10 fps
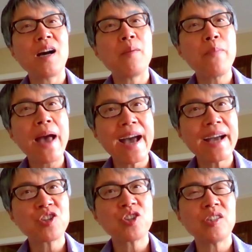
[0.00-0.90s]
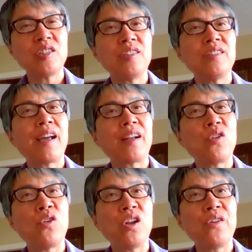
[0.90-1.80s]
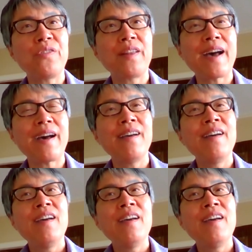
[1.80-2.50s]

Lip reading: compassion and all of that.